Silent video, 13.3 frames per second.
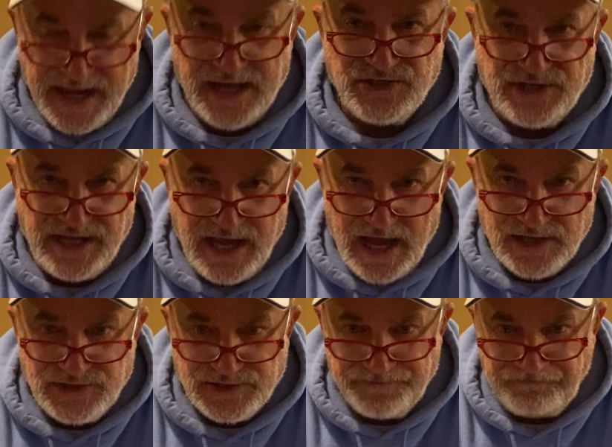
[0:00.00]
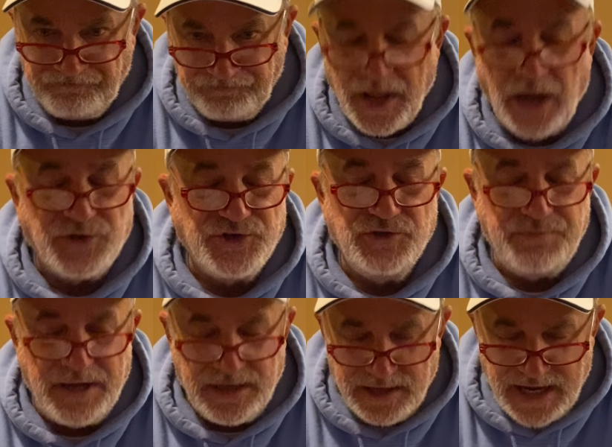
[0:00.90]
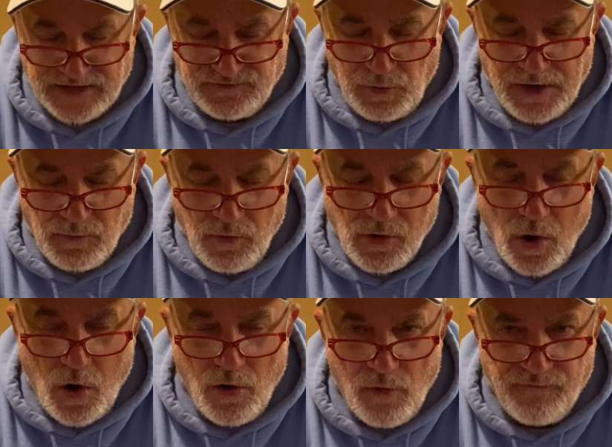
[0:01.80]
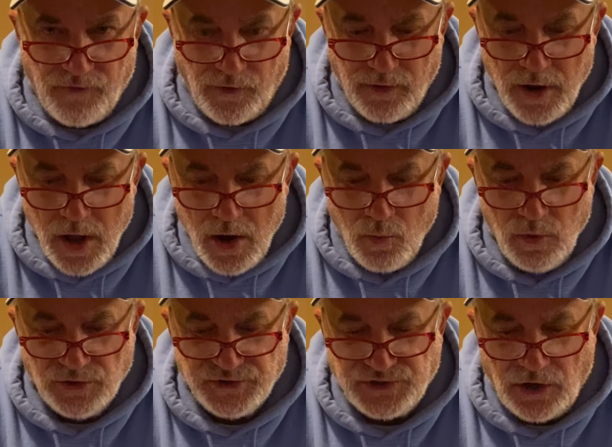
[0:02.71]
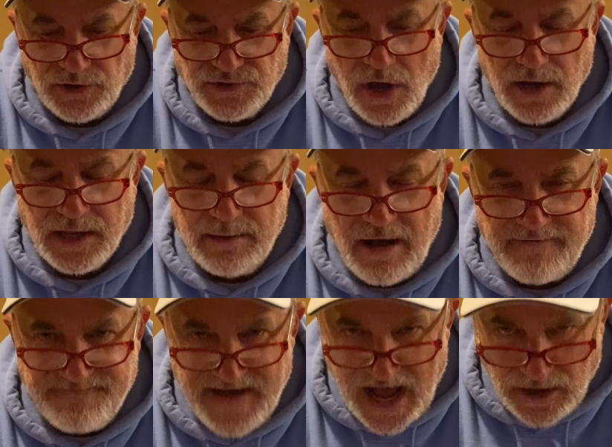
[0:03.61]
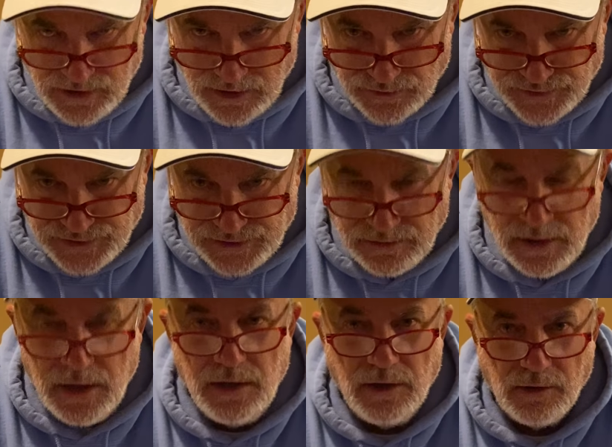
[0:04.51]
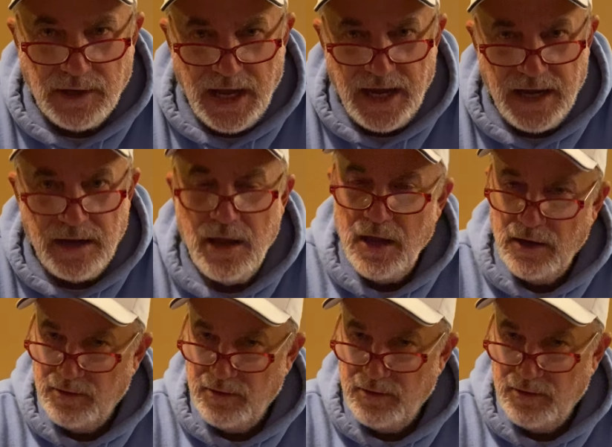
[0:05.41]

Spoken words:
SDS. Next week we'll start talking about values, okay?